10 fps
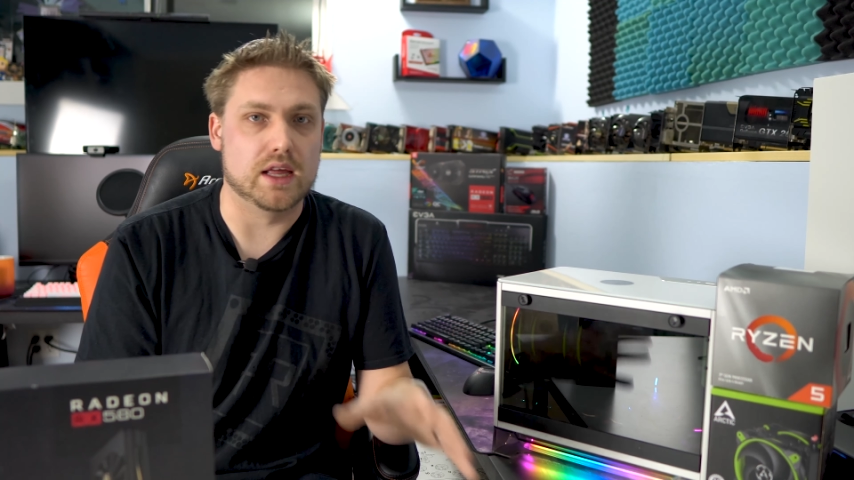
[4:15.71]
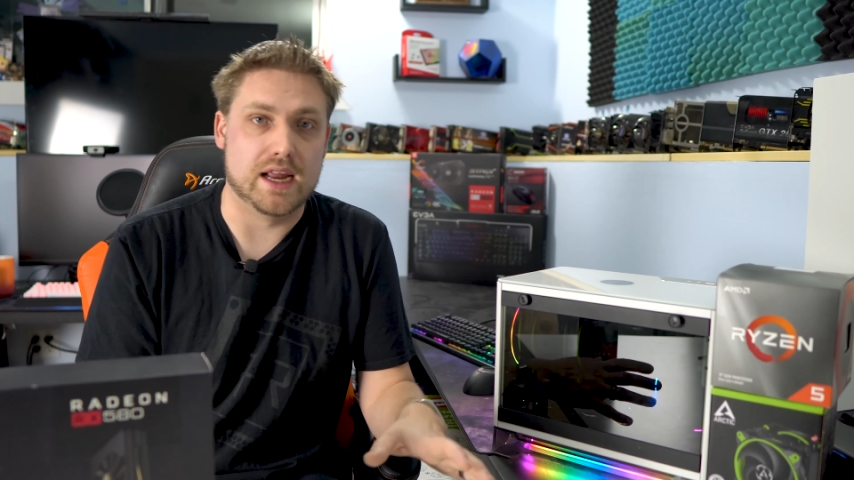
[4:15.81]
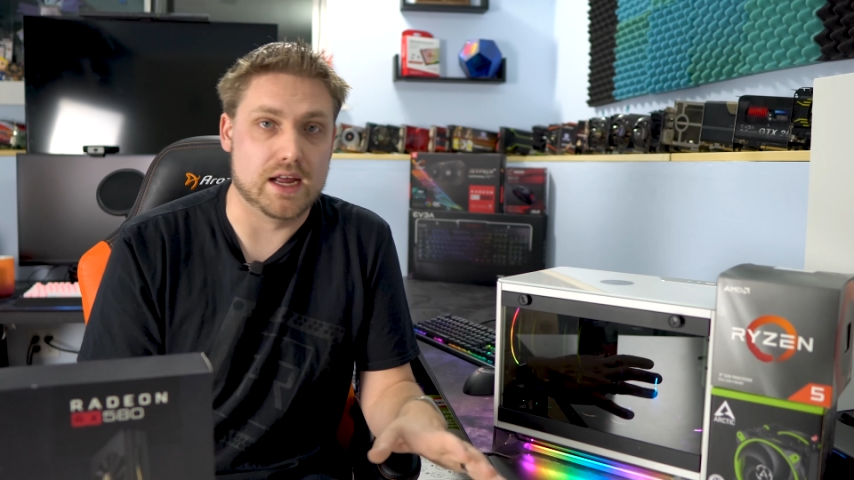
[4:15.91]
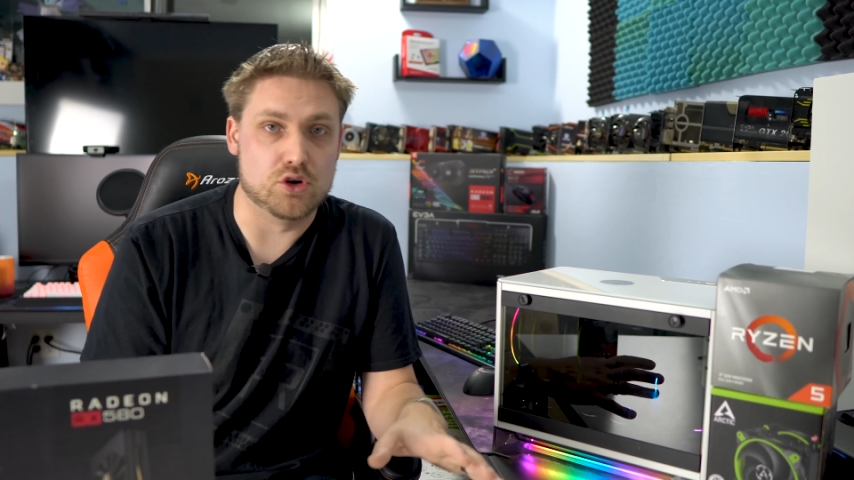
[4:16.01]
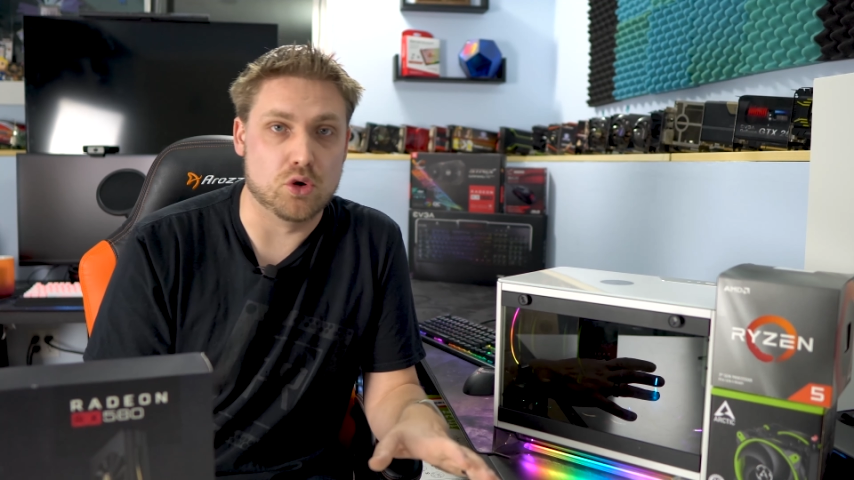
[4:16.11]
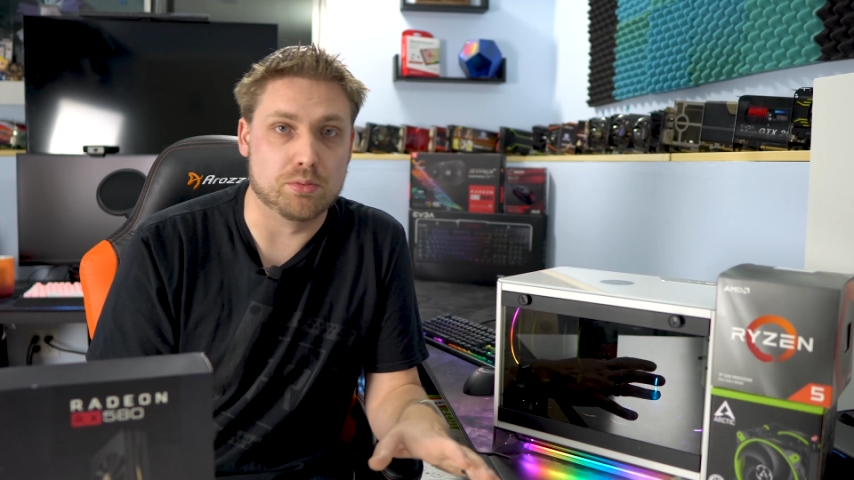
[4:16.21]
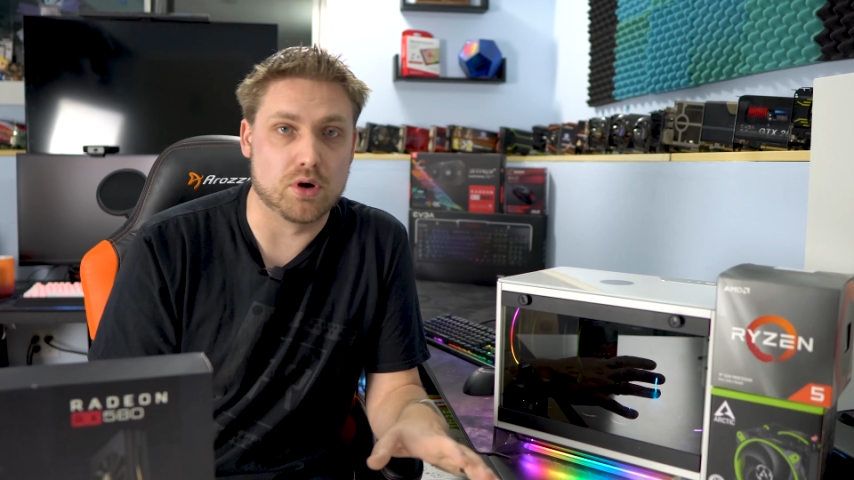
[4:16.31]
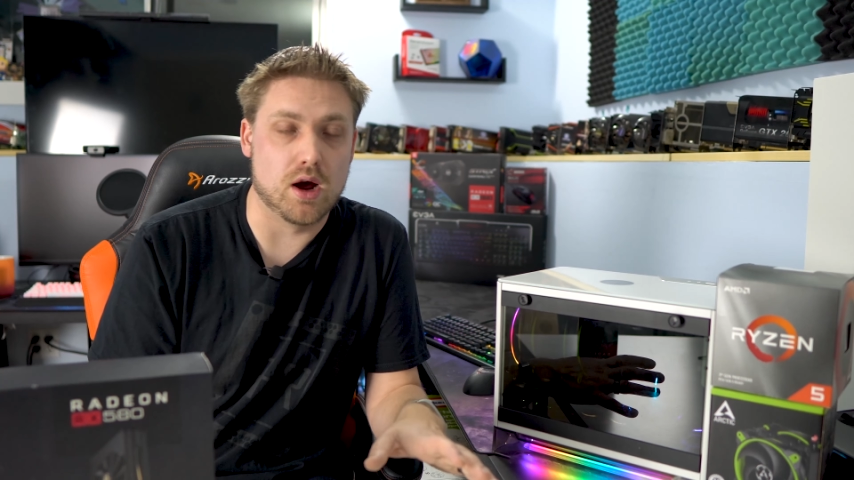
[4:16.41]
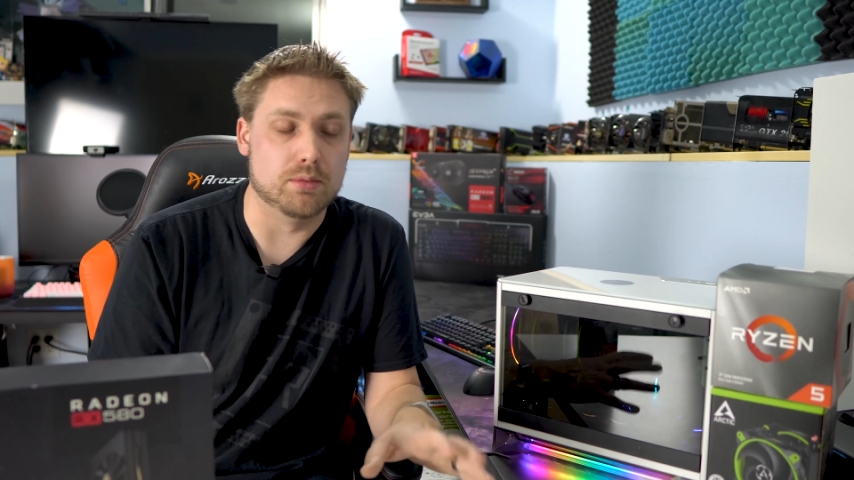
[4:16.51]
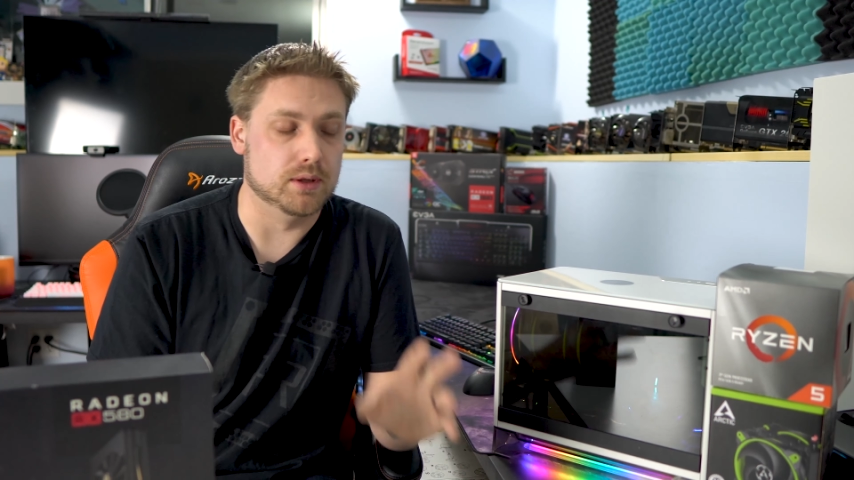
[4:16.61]
and had no
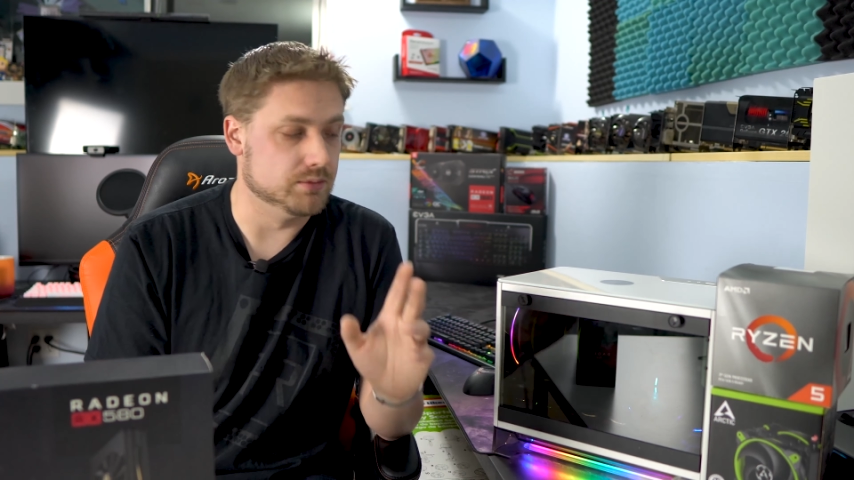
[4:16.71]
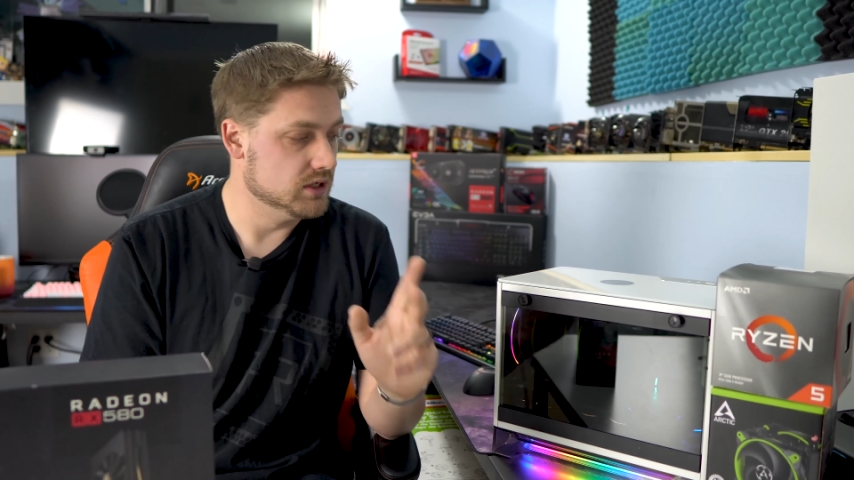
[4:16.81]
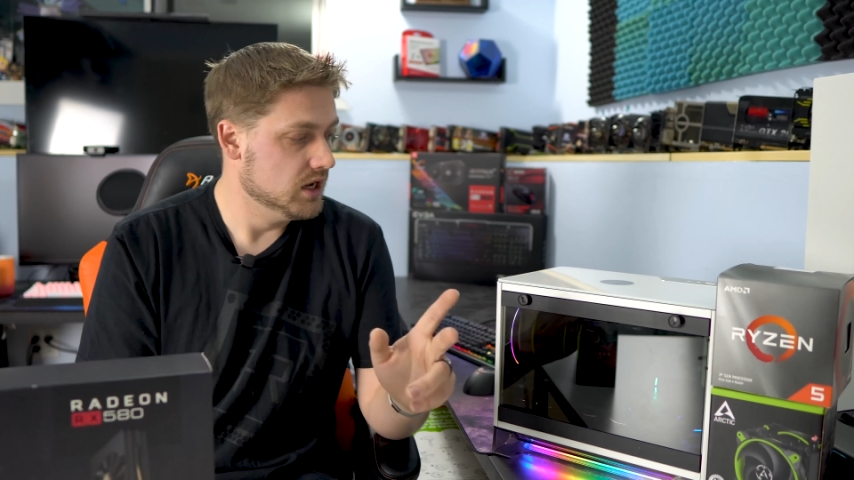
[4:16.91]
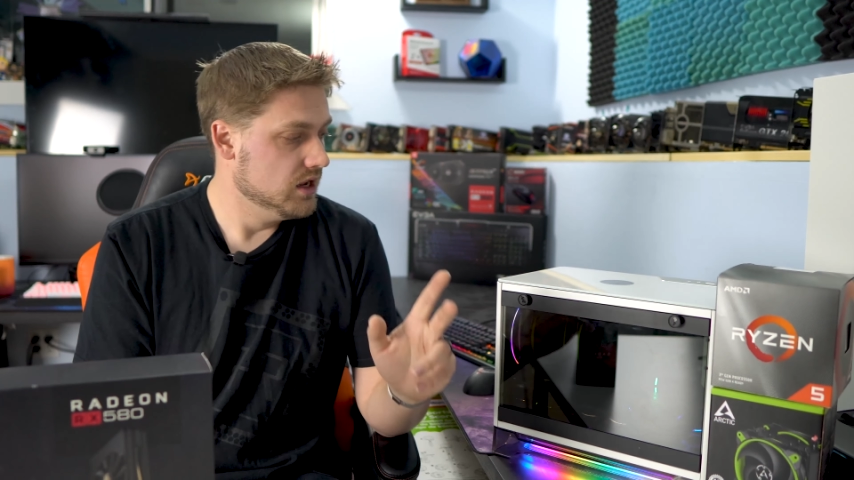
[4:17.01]
problems.